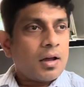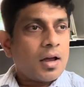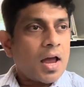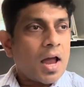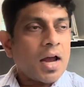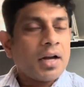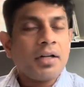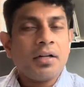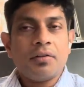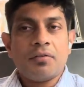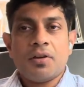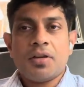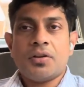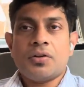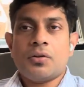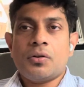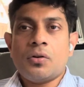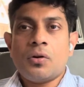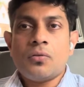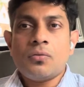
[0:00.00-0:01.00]

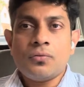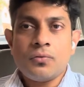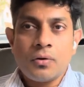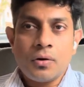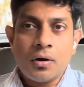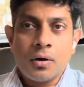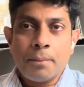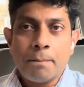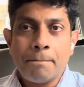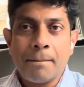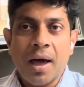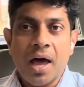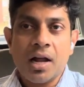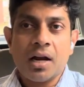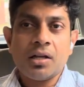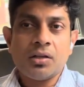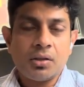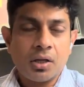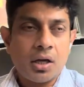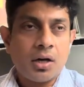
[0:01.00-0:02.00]
activation of
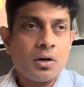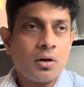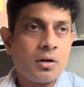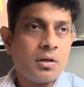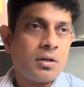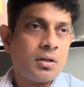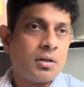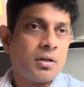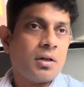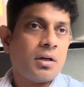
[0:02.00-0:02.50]
parathyroid